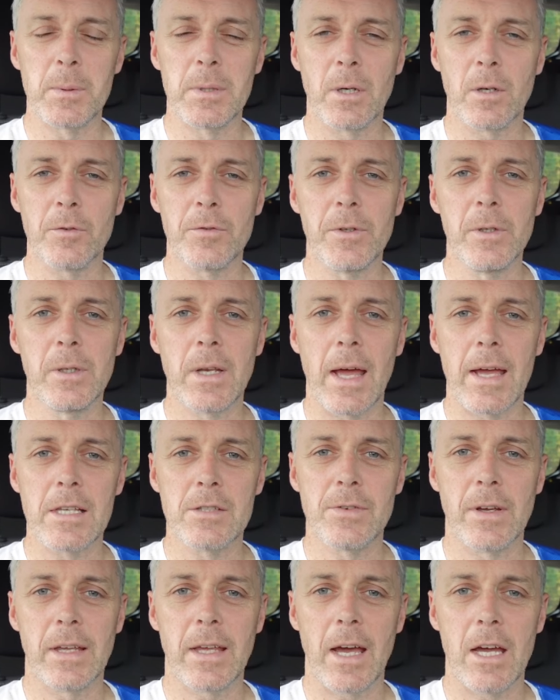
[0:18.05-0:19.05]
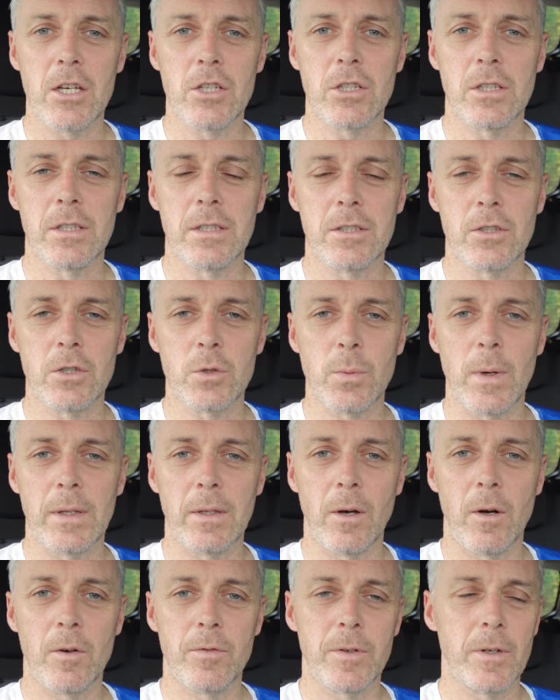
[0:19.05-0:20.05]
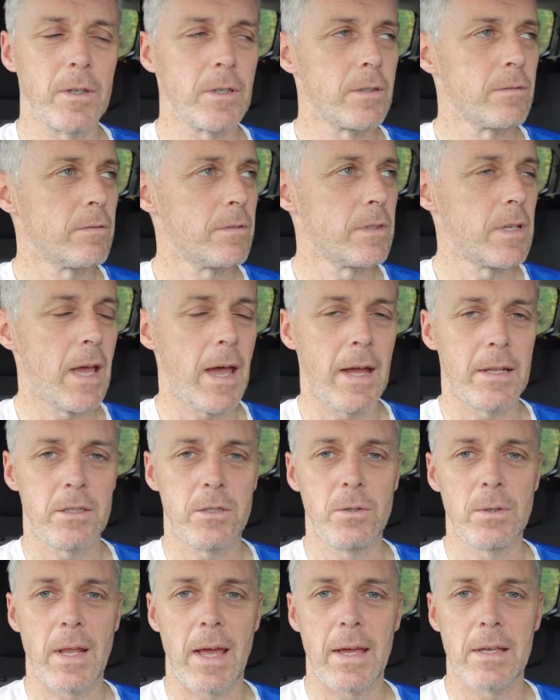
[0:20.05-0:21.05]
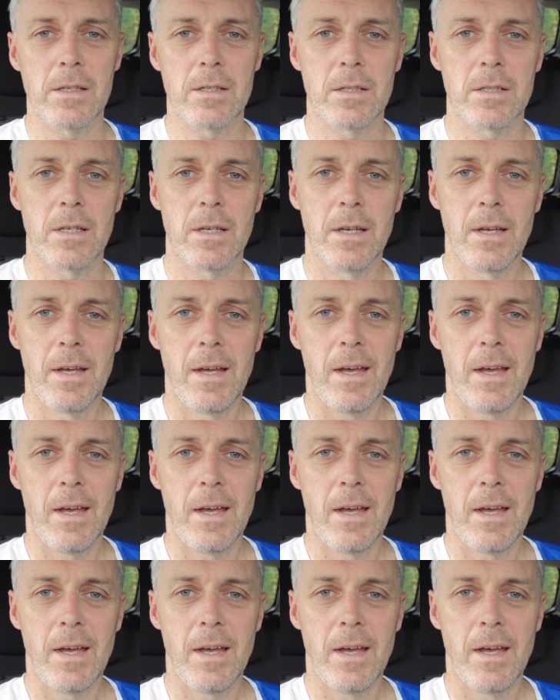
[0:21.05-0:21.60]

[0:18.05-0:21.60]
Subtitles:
We took a few days vacation, just went off for 2 days,